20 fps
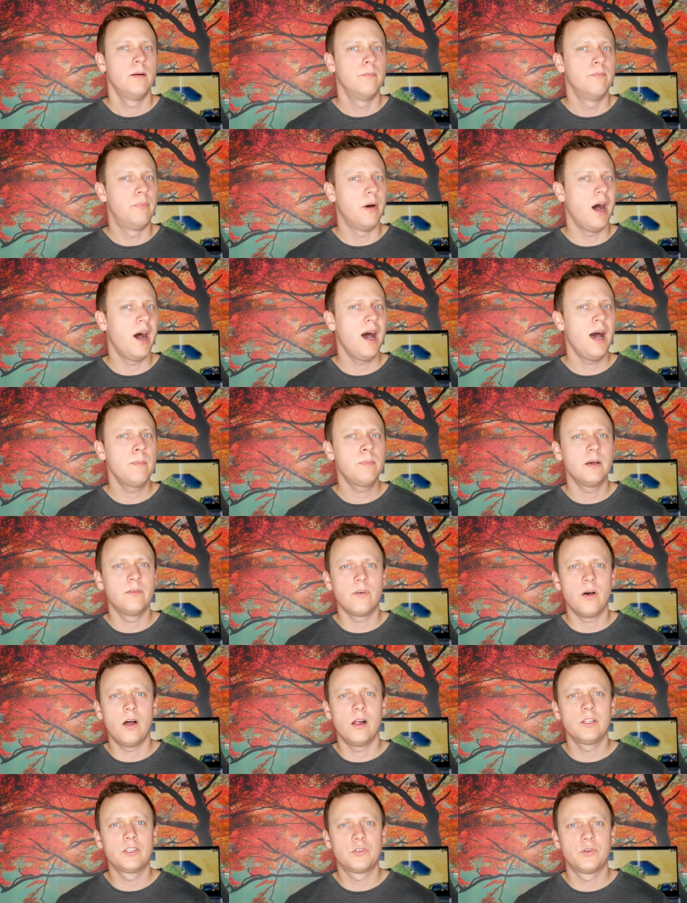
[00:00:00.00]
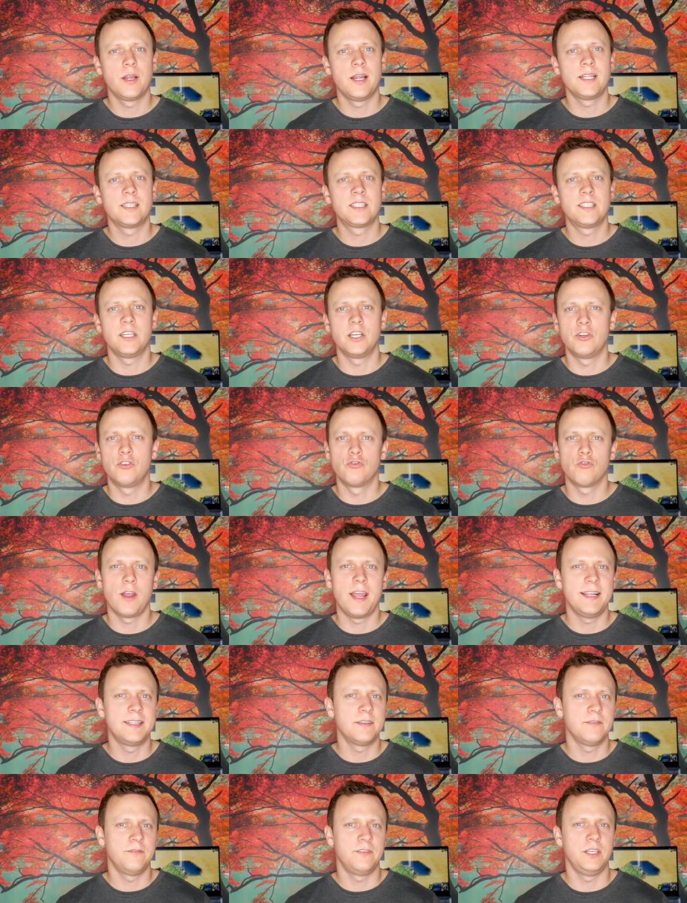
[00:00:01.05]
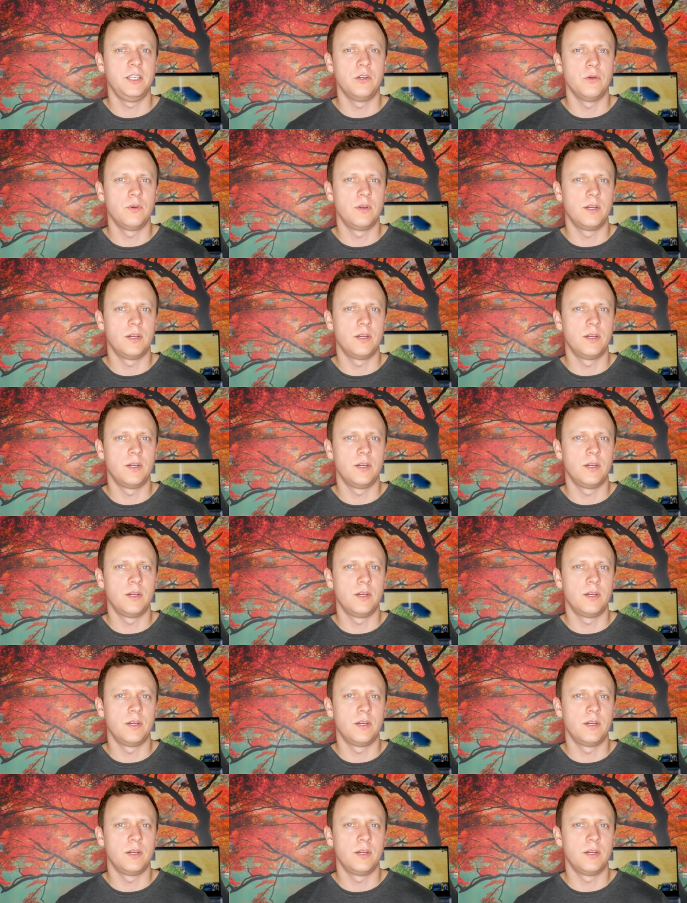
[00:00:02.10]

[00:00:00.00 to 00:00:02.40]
Bob of all trades did a great video